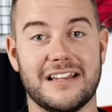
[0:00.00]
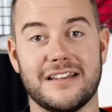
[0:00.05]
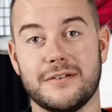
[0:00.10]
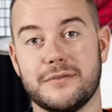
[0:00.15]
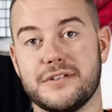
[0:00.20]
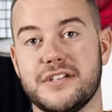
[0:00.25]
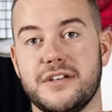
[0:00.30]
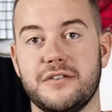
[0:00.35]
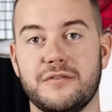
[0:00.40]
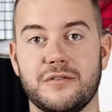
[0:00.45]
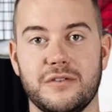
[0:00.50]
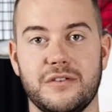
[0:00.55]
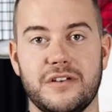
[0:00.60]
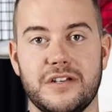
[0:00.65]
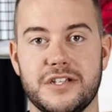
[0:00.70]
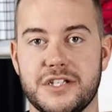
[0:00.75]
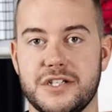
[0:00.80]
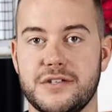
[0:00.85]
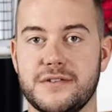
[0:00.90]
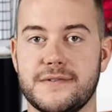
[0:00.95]
There was no real
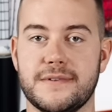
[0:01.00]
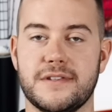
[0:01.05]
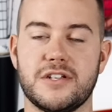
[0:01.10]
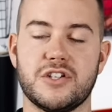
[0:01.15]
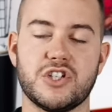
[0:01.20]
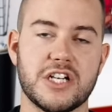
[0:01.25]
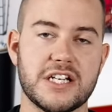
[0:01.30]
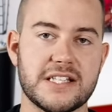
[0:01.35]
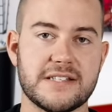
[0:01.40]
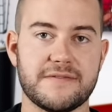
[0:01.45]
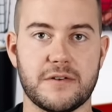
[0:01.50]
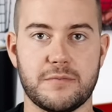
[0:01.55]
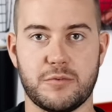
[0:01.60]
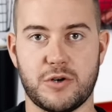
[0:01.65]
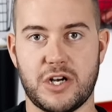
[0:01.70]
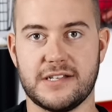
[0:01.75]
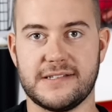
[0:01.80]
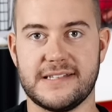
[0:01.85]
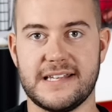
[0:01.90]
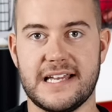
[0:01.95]
issues with the transfer
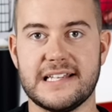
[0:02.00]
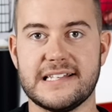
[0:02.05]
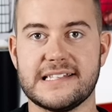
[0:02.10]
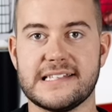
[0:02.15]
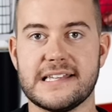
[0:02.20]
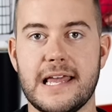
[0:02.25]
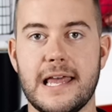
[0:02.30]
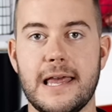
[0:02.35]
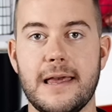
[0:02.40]
process.